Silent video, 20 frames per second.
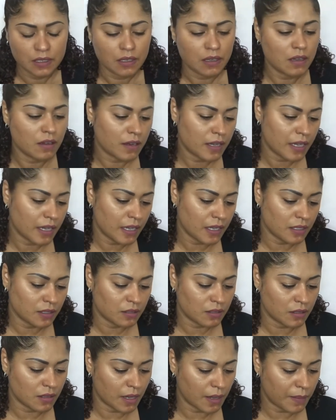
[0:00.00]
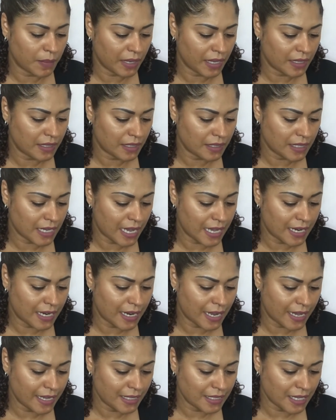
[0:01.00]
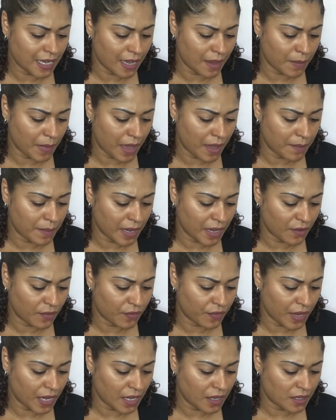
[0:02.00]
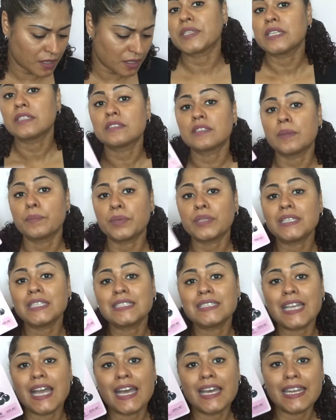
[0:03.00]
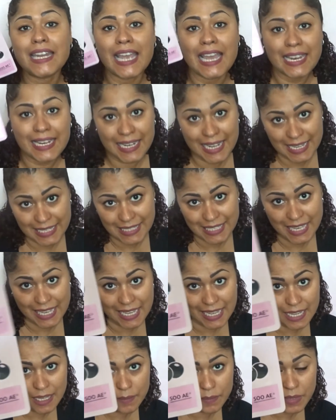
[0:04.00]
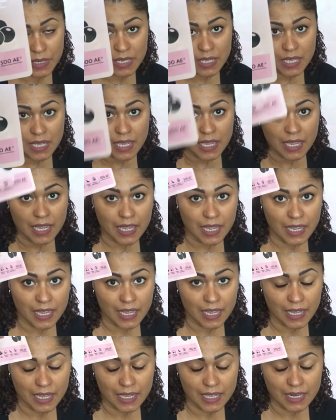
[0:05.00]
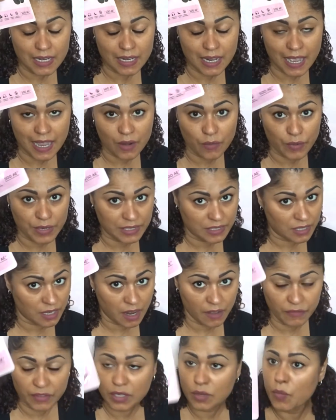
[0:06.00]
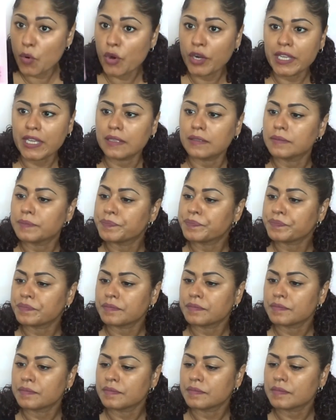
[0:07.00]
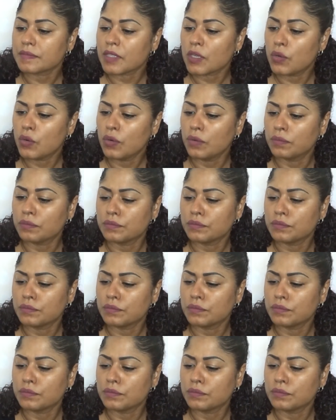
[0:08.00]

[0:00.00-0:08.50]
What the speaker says: Okay, so I apply this at nighttime on my face. So I put this on at nighttime and I rinse it off in the morning. Cool.